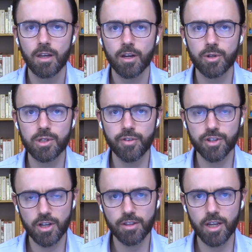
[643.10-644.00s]
Chris
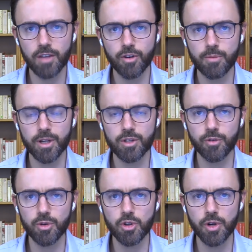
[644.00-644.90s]
Fisher, thank you very much
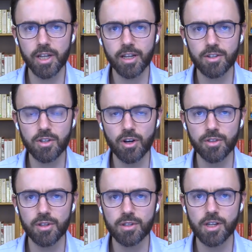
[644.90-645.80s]
for joining us on
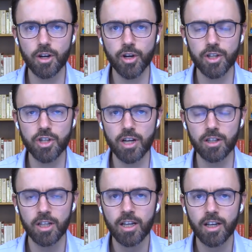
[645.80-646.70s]
the CRA channel.
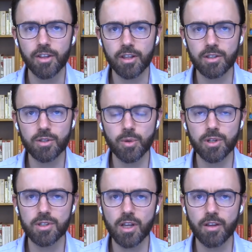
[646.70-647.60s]
I think this
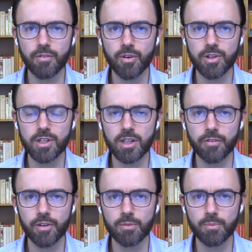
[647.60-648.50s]
was a very
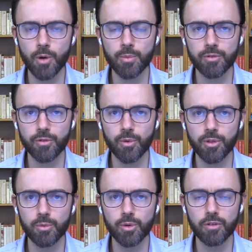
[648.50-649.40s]
significant moment for
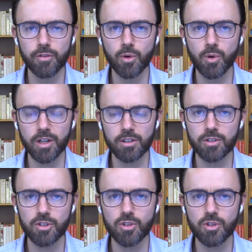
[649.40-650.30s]
the rule of law and
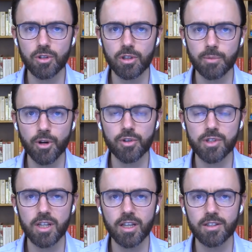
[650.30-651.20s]
constitutional
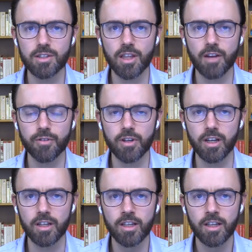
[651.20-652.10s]
democracy in South Africa.